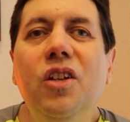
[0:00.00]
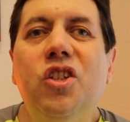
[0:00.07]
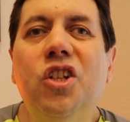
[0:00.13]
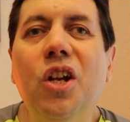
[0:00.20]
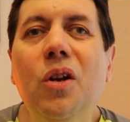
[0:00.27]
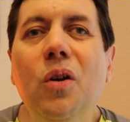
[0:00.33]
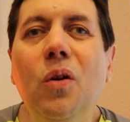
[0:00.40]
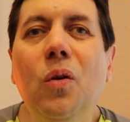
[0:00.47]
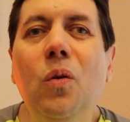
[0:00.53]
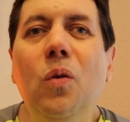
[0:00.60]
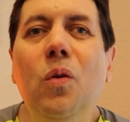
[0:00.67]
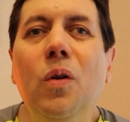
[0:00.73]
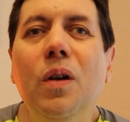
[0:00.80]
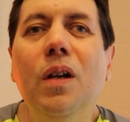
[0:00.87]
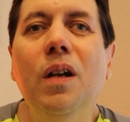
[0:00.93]

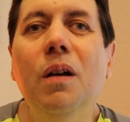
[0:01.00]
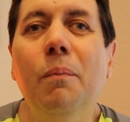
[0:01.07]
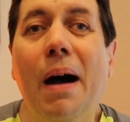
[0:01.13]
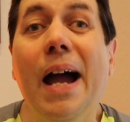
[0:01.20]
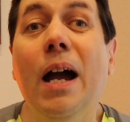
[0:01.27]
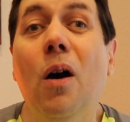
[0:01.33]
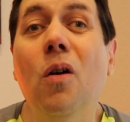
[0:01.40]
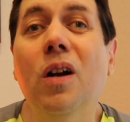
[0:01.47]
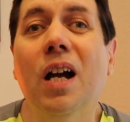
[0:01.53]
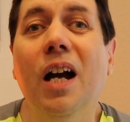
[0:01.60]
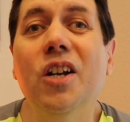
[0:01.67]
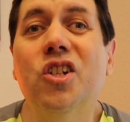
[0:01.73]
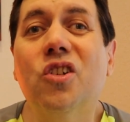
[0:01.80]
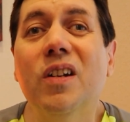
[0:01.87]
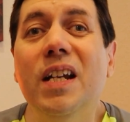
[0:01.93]
to my own
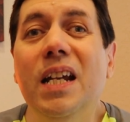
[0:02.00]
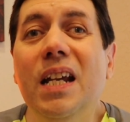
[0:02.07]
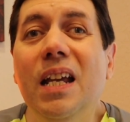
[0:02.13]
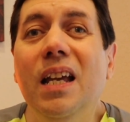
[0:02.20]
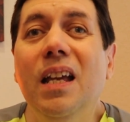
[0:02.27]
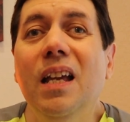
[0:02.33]
country,